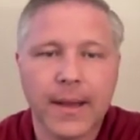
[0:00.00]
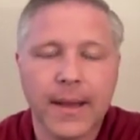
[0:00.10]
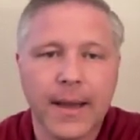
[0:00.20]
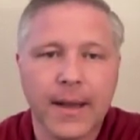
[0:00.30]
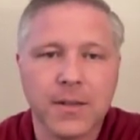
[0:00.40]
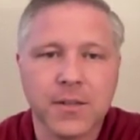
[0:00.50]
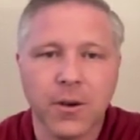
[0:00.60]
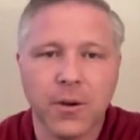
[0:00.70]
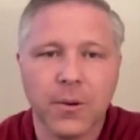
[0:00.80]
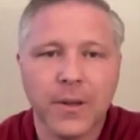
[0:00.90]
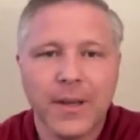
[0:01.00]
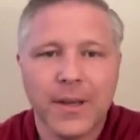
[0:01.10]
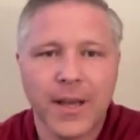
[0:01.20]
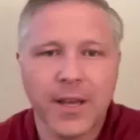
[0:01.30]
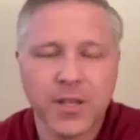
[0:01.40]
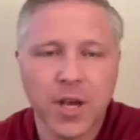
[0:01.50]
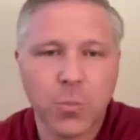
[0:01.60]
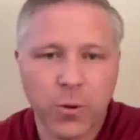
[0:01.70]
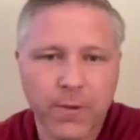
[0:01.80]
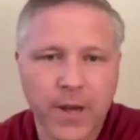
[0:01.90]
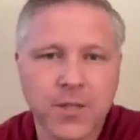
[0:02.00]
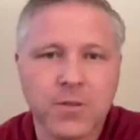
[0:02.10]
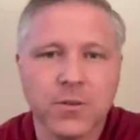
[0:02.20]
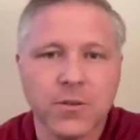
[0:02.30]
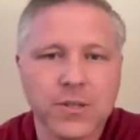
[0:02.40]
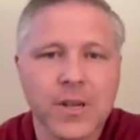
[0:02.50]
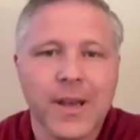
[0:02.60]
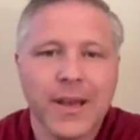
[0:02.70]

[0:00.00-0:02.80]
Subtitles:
And so, as young professionals,